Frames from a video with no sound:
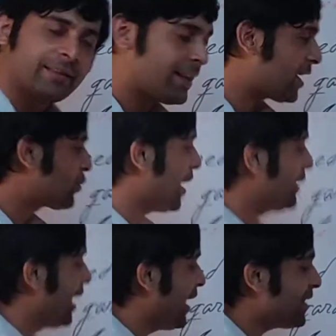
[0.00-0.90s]
That's why
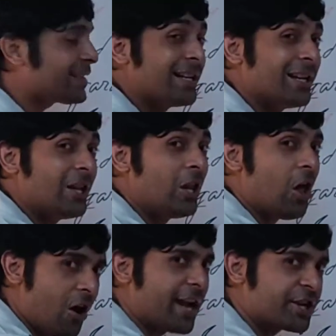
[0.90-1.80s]
that is
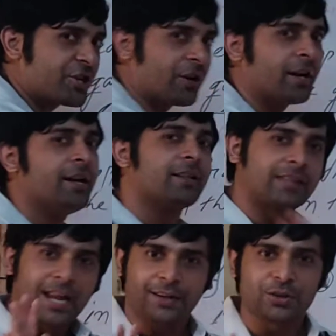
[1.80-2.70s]
long action.
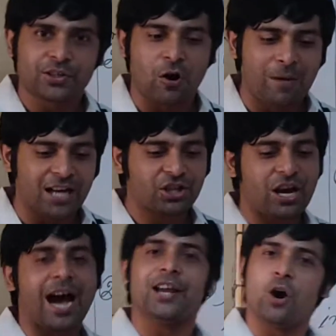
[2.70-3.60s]
Thank you so much.
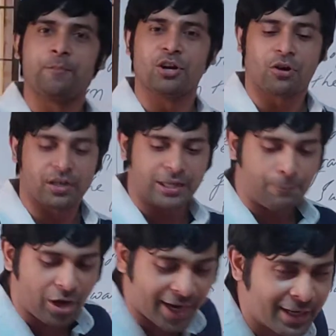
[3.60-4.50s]
I hope you got the
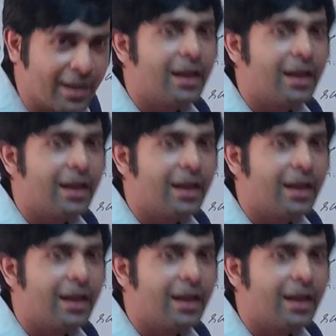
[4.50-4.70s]
point.